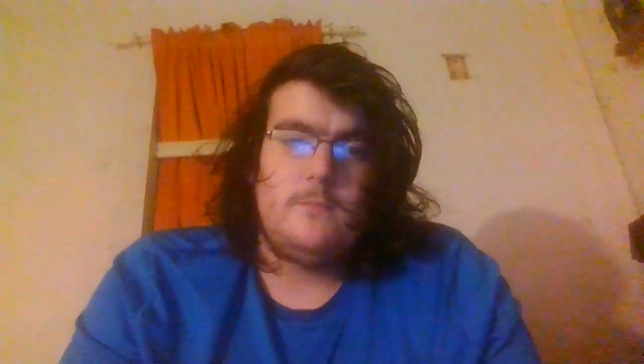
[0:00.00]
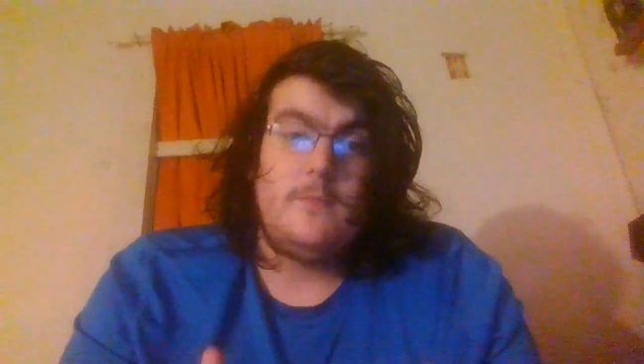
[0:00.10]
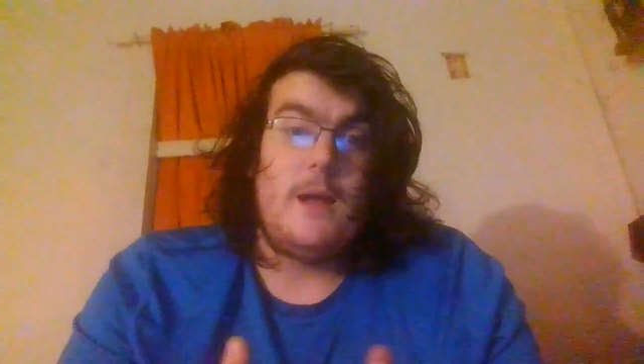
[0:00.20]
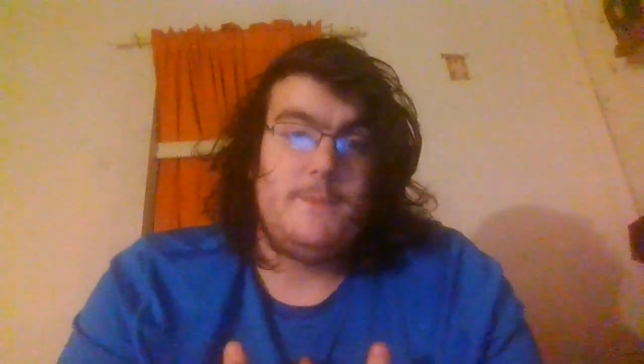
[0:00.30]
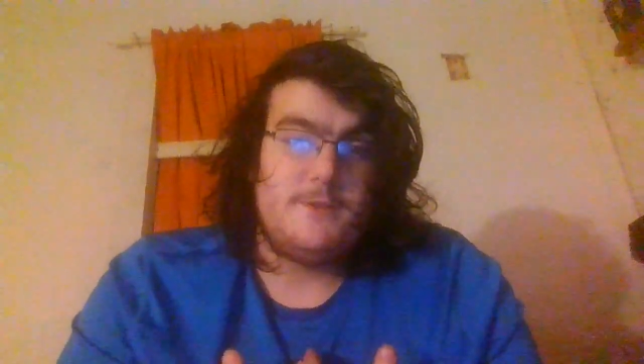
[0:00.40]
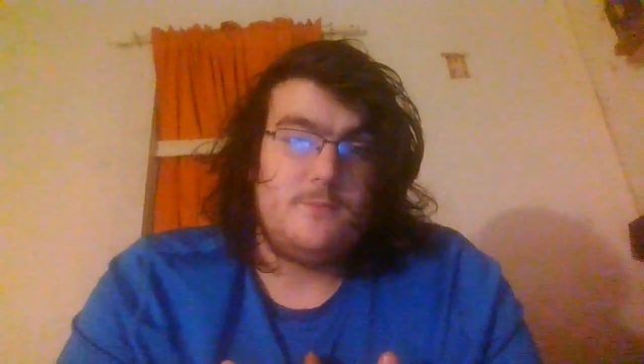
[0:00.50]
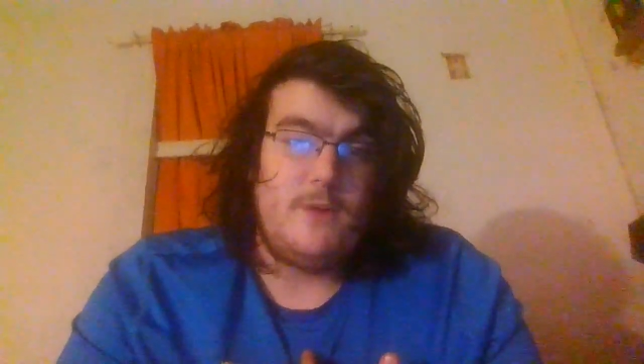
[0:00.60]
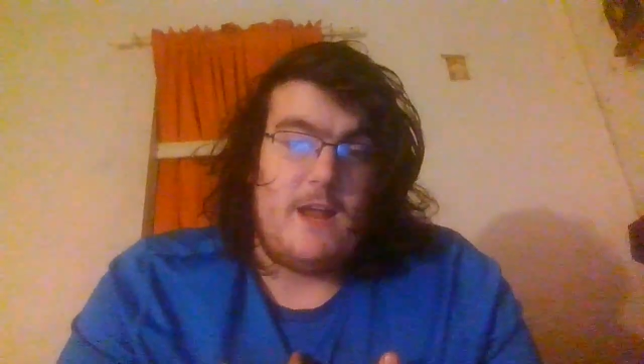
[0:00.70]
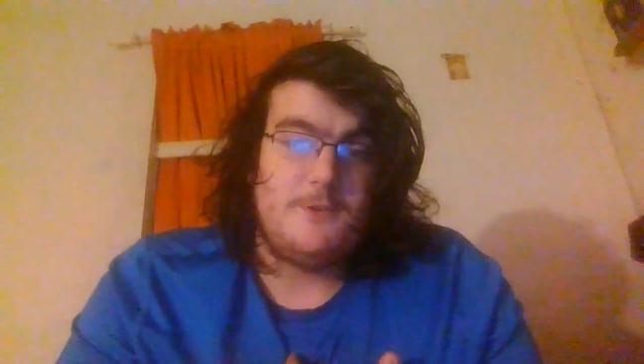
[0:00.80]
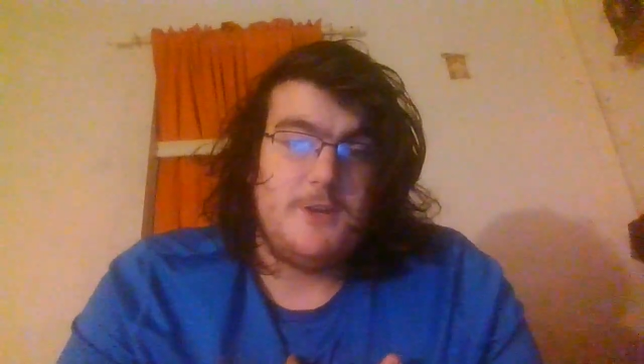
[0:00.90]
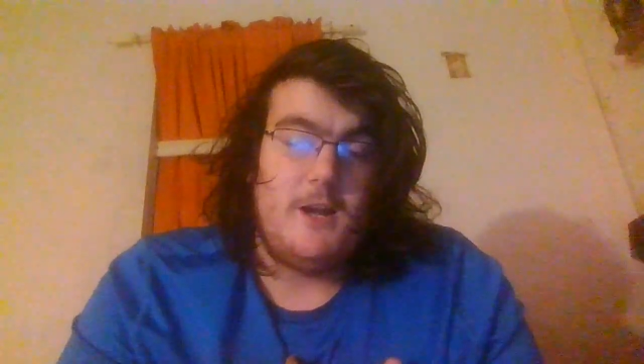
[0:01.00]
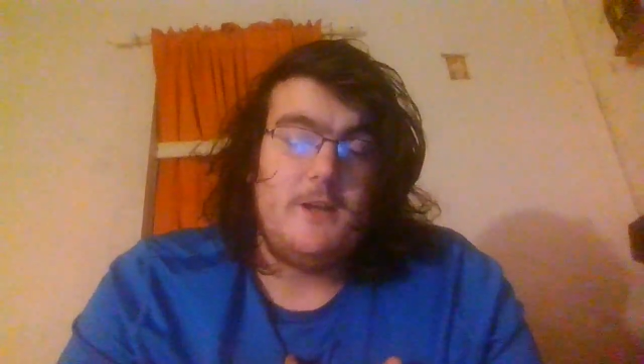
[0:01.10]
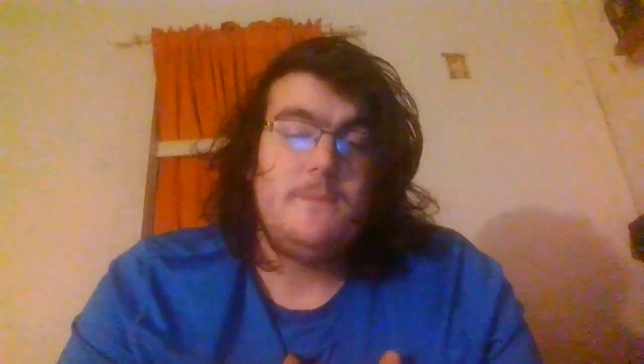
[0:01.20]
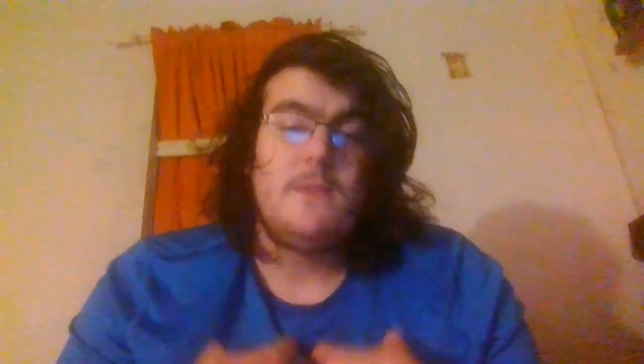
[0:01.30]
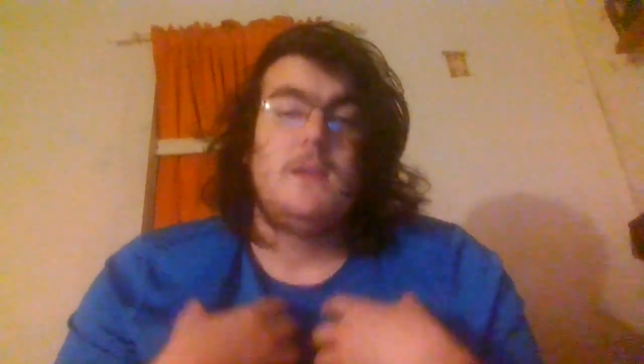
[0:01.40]
Mr. Bradshaw,
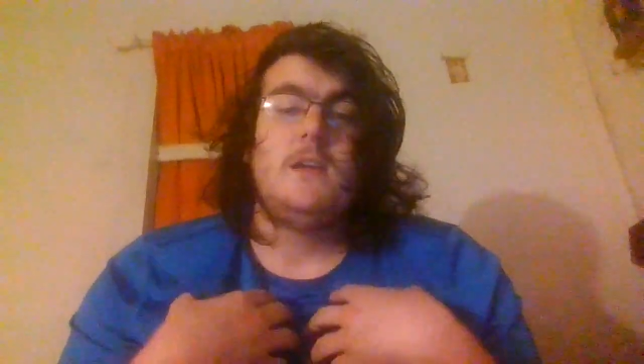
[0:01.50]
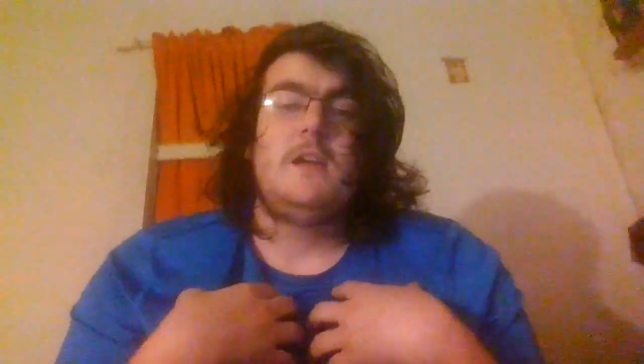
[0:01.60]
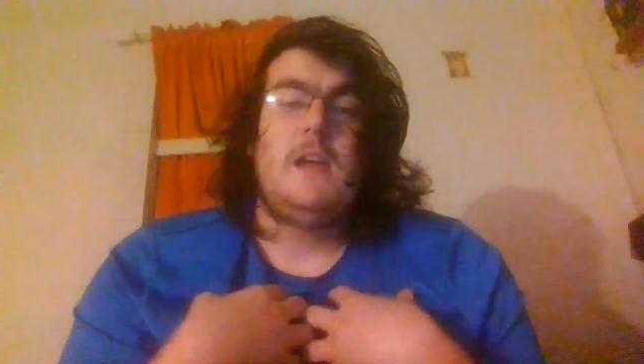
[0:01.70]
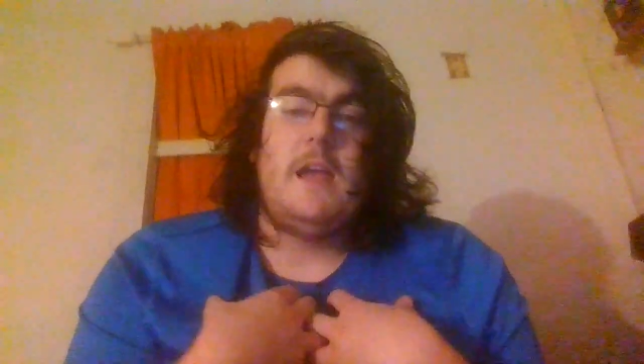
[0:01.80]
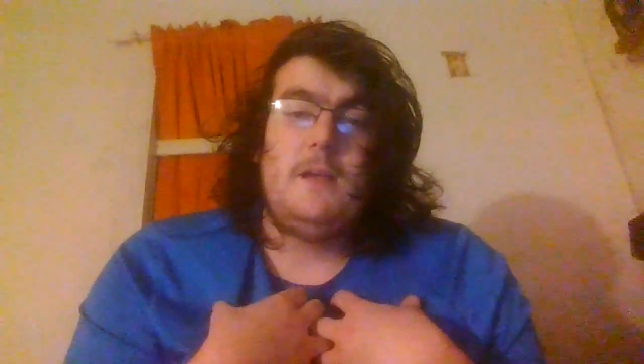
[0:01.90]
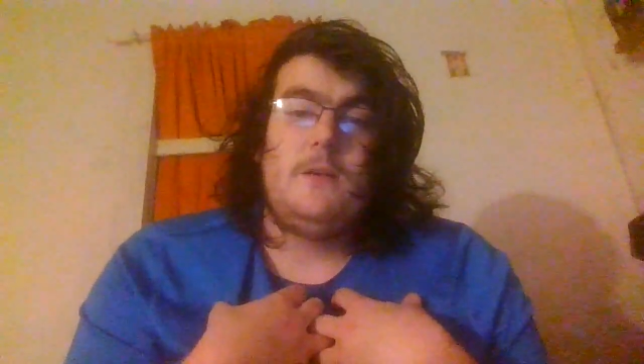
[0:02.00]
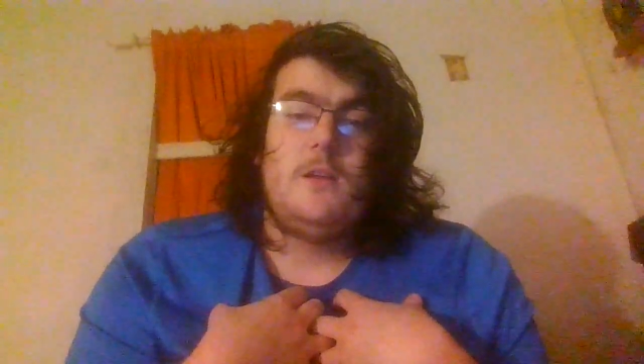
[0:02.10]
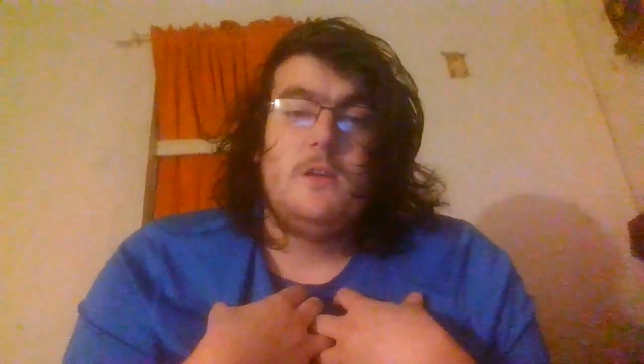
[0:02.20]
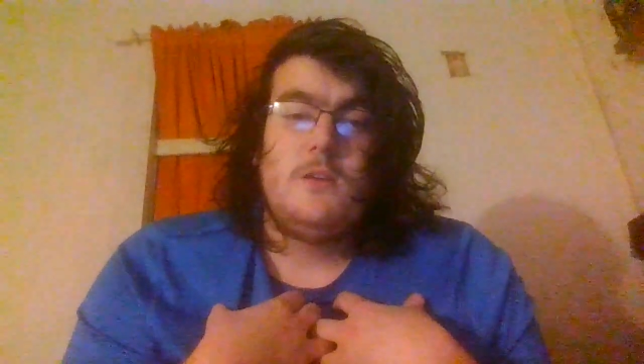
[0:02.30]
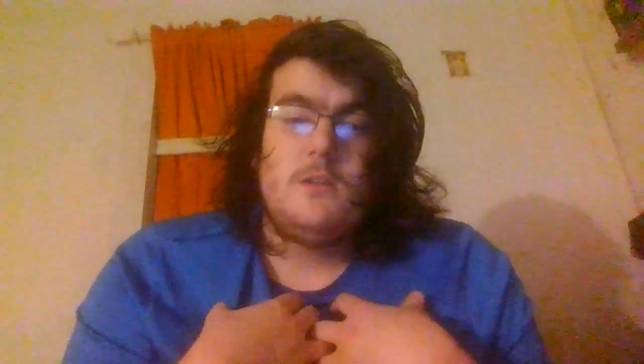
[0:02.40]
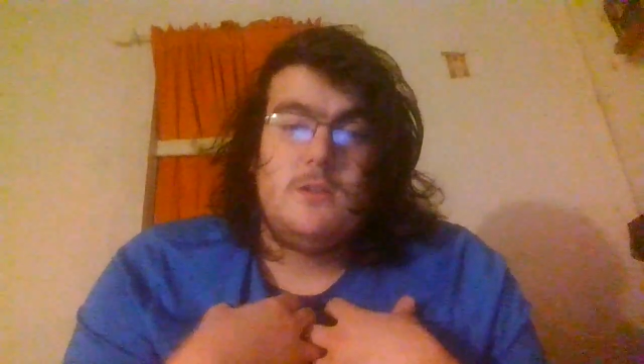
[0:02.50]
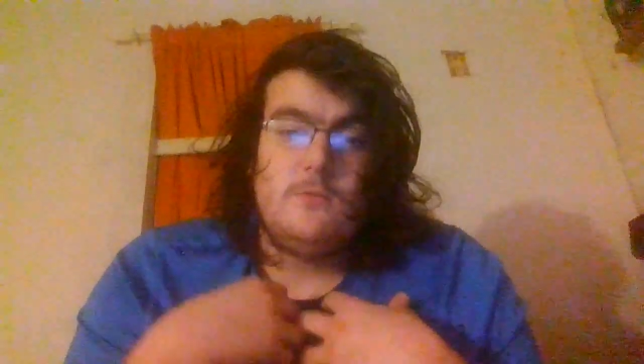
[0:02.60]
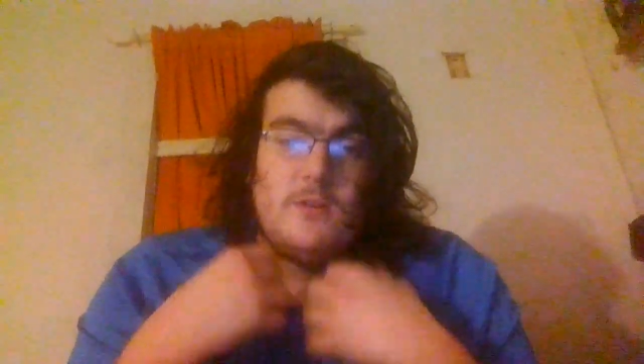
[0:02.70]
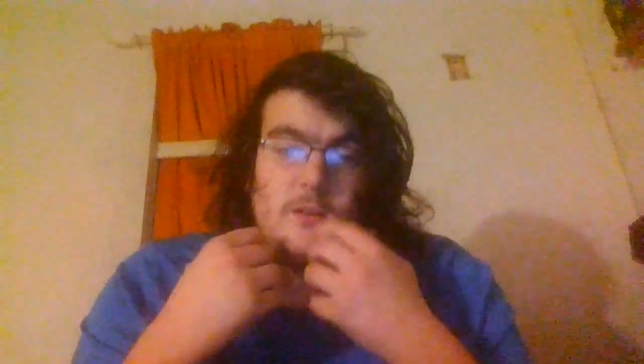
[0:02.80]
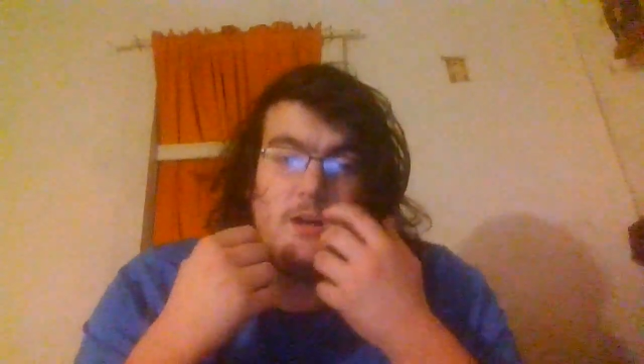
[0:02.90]
and you
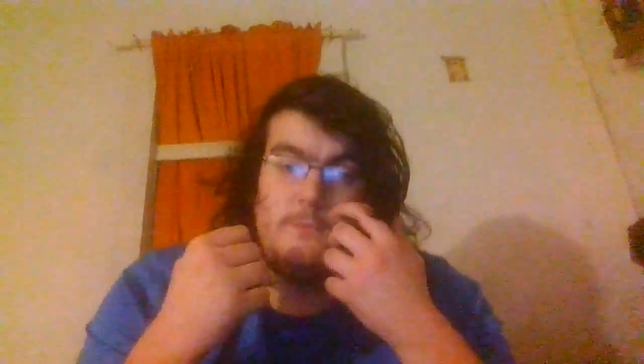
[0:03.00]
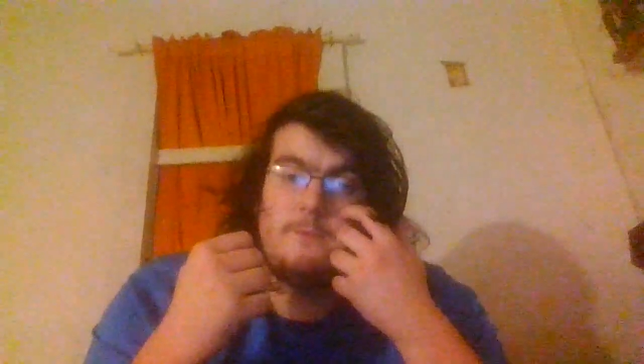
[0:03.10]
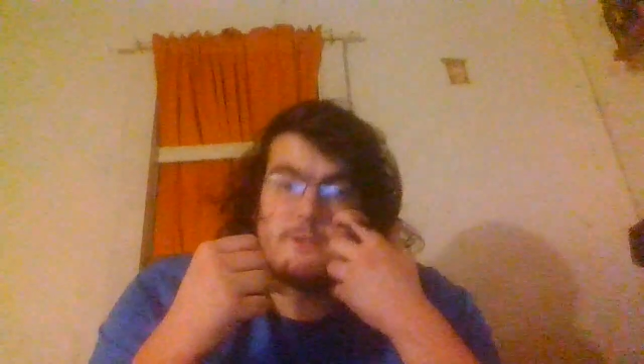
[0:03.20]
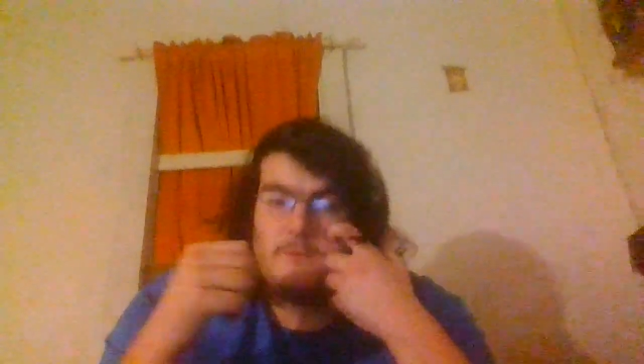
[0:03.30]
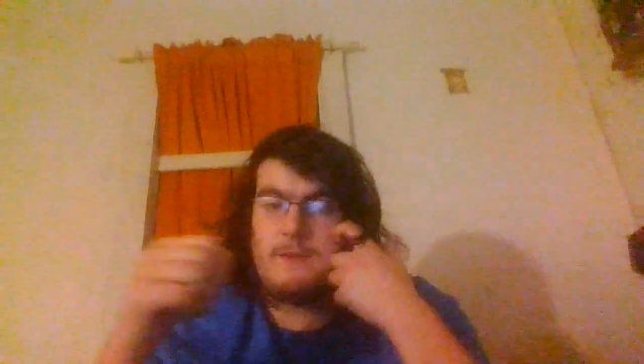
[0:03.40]
can call me Mr.